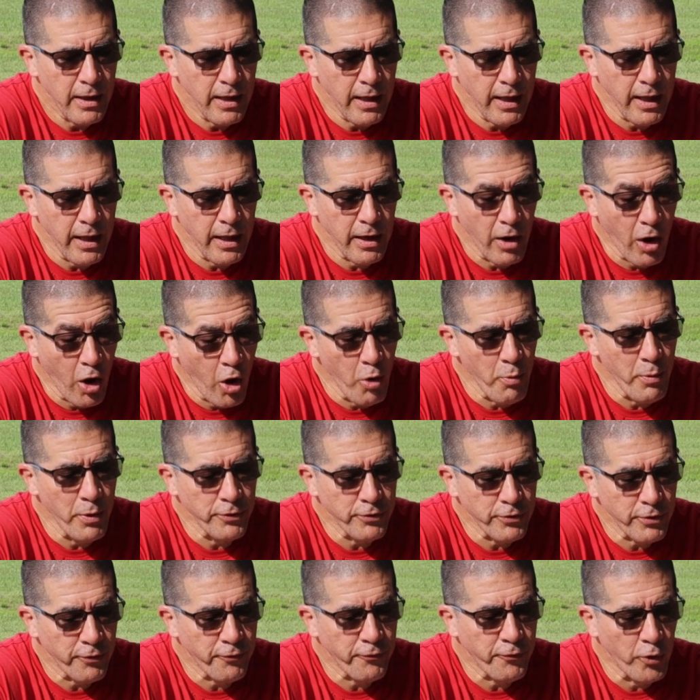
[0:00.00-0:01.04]
and
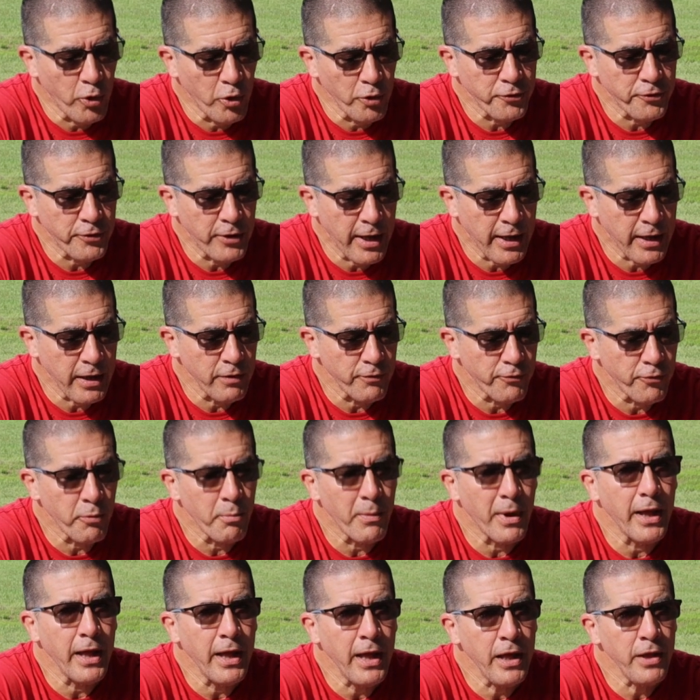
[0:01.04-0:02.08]
almost a full second for
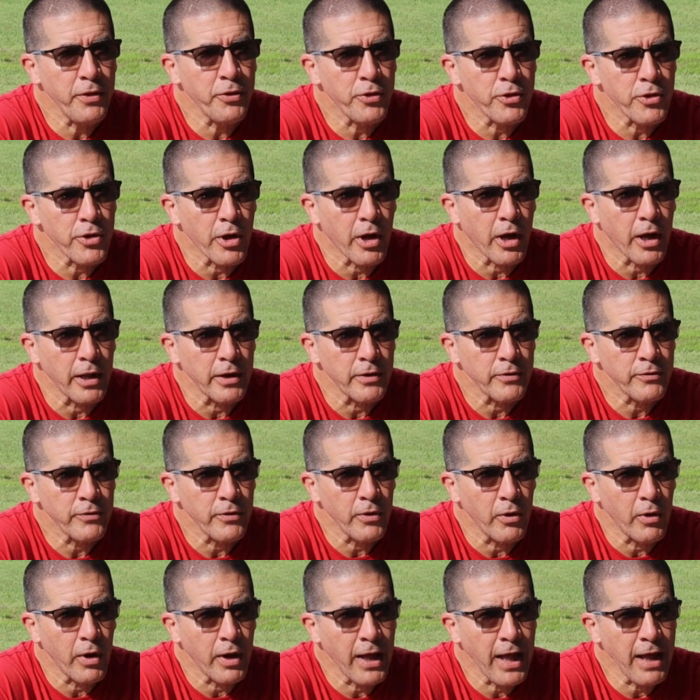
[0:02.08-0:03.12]
my eighth shot.
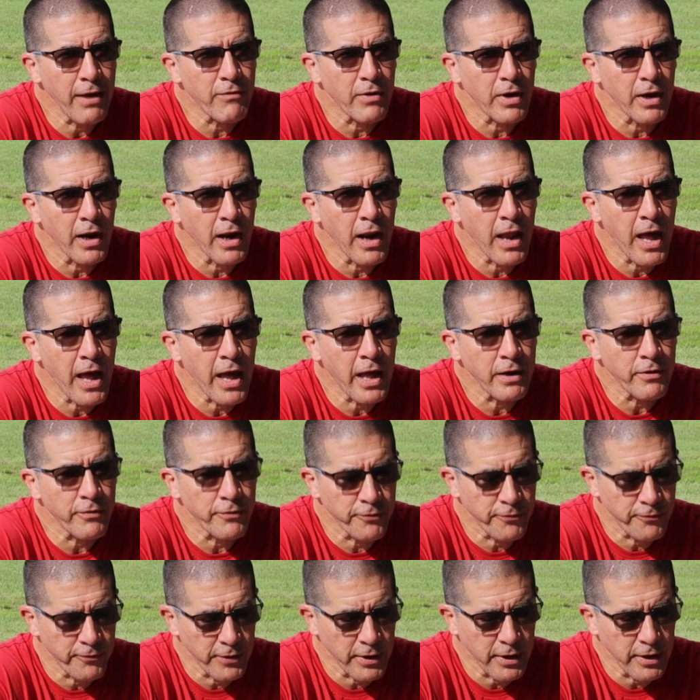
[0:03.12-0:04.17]
So I have a lot
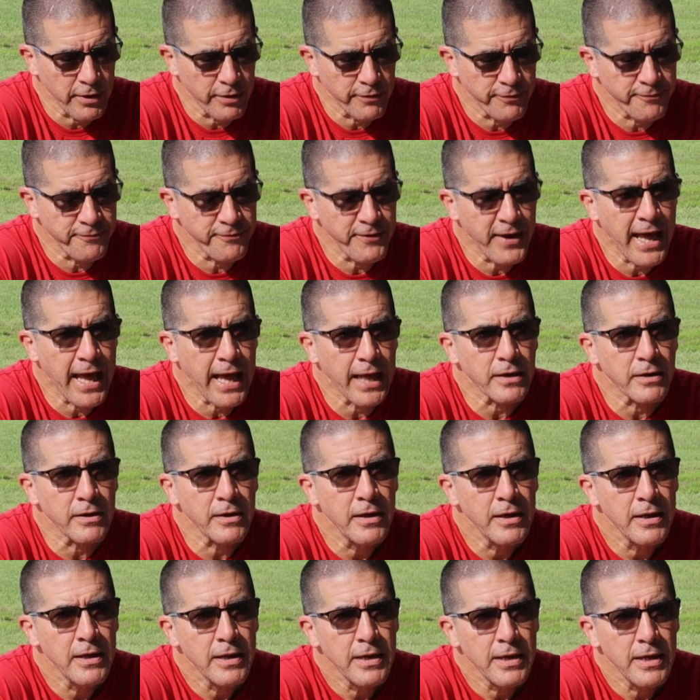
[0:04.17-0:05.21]
of fat
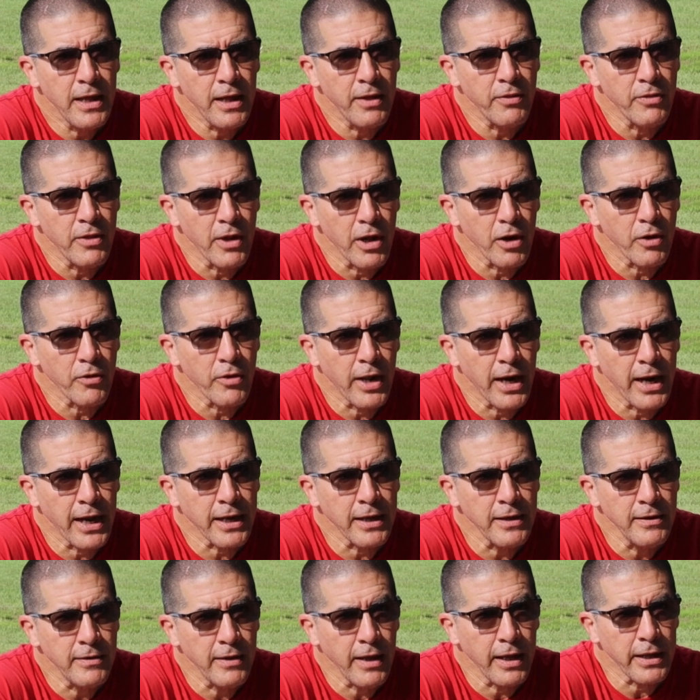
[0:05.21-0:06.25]
in there that I
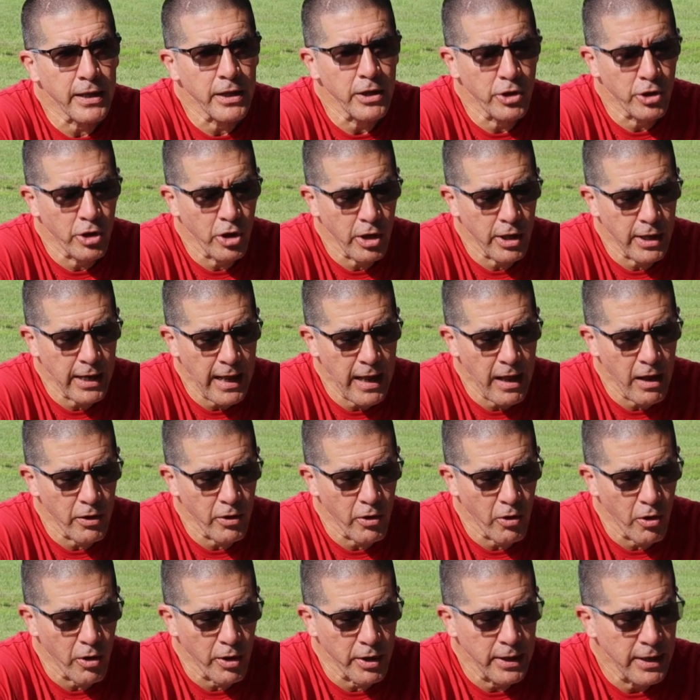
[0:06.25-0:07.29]
can take and cut out
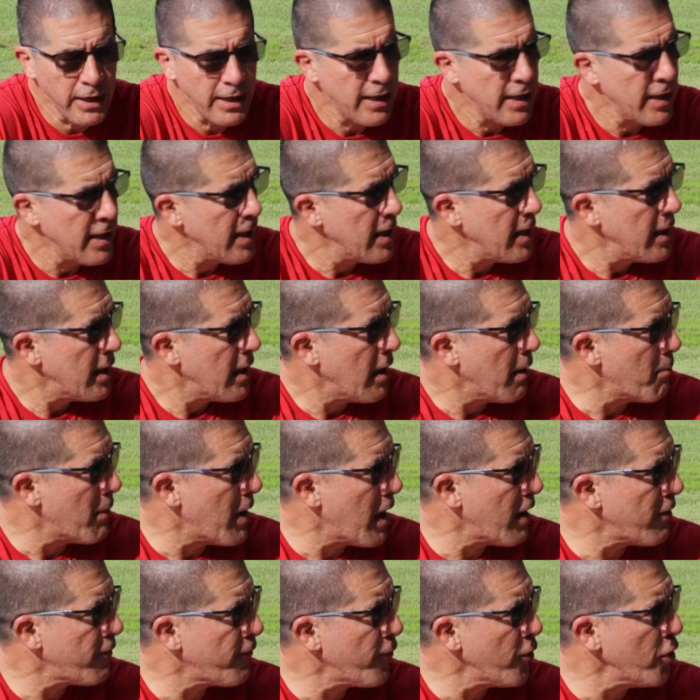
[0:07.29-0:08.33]
on.
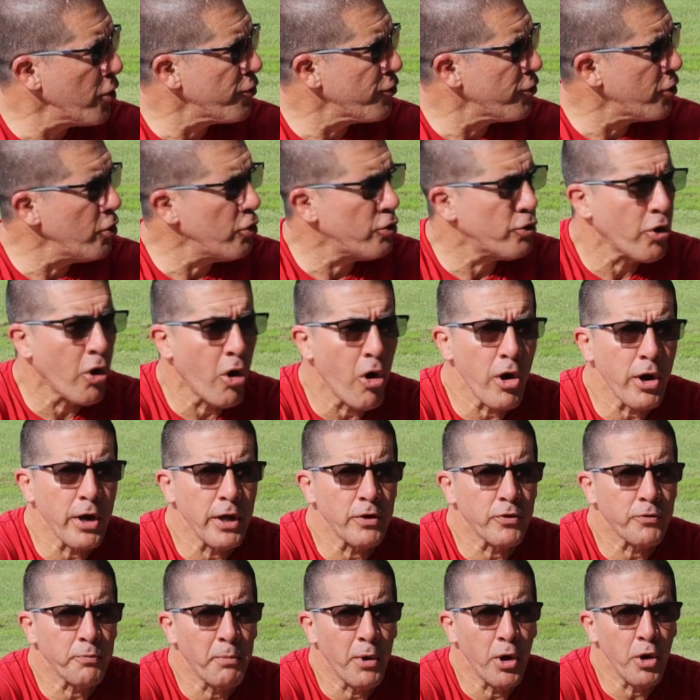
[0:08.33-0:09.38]
My first two
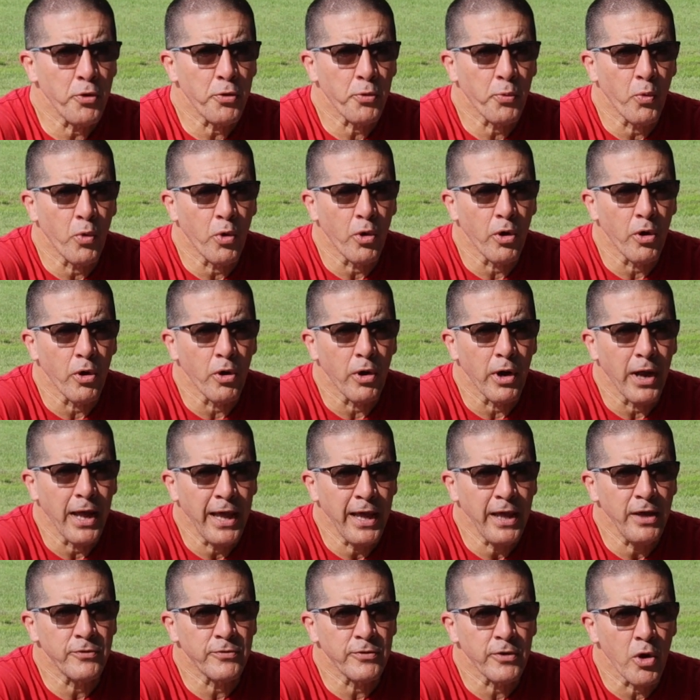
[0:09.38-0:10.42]
targets both were
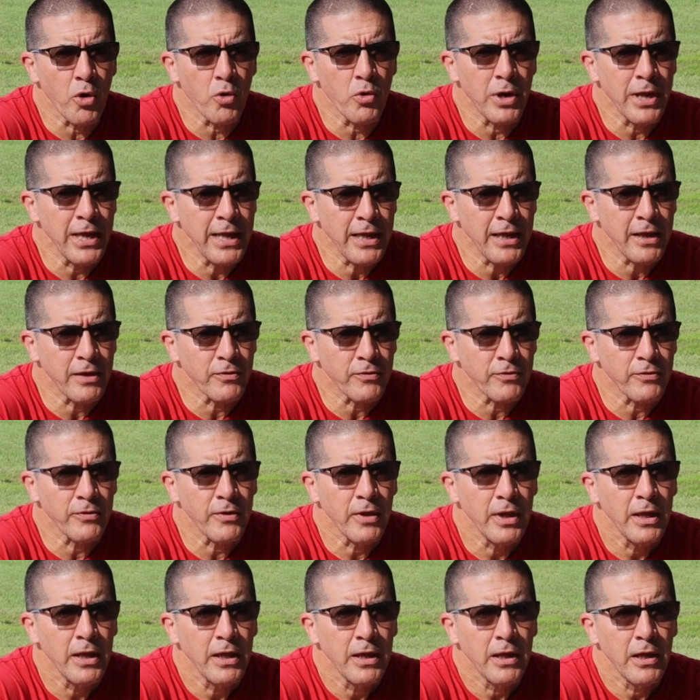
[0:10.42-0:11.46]
A-zone hits
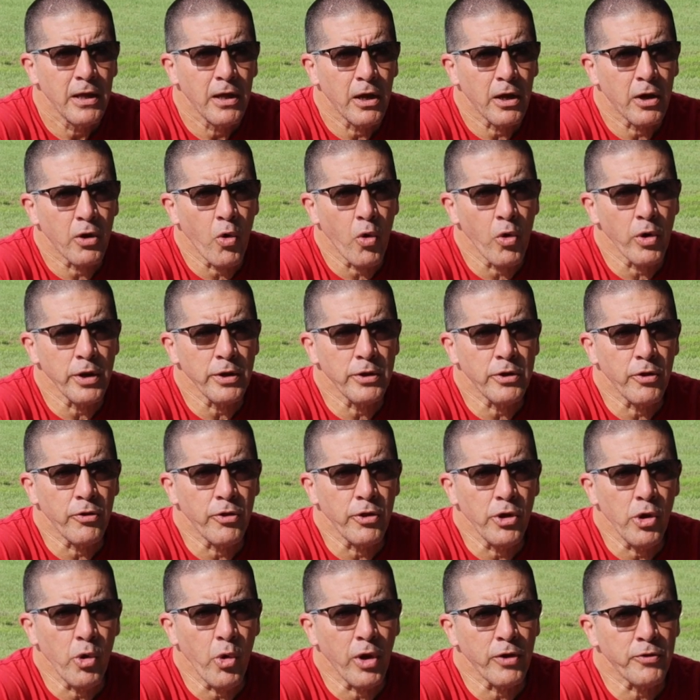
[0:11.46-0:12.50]
according to
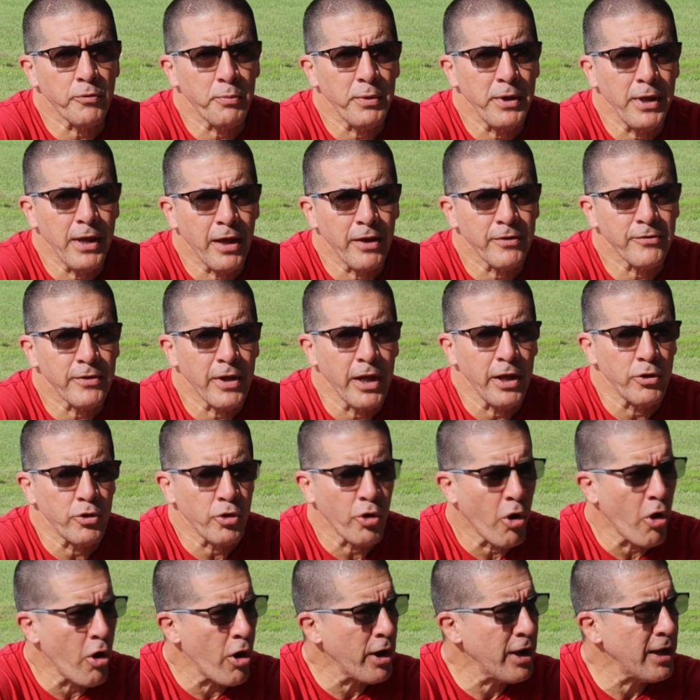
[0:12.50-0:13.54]
the USPSA
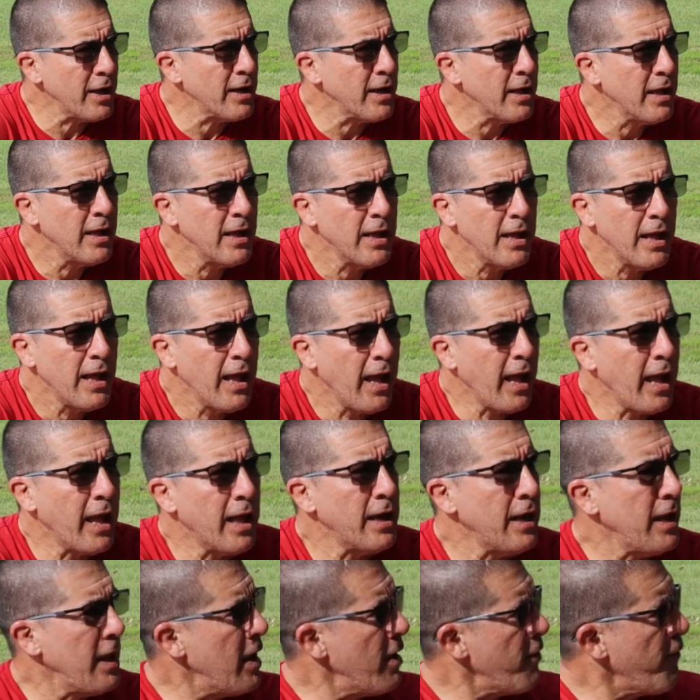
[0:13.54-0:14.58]
target,
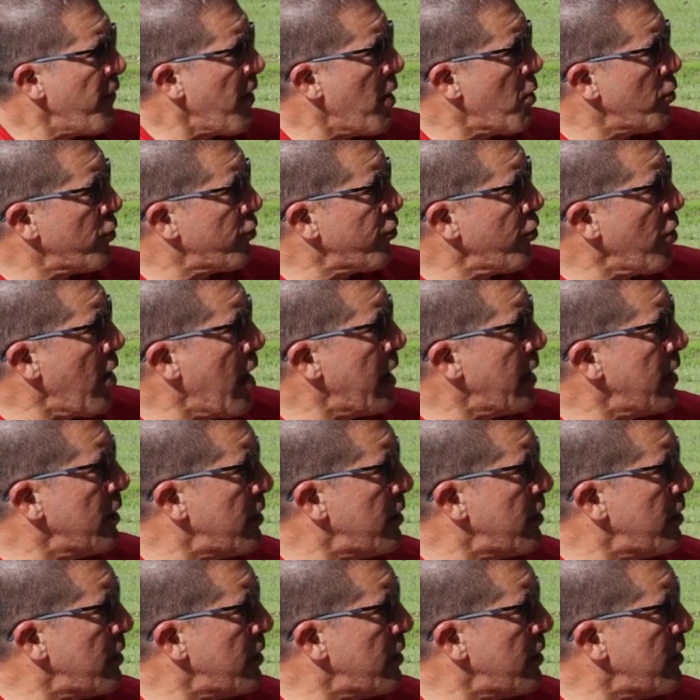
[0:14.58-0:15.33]
and if I was trying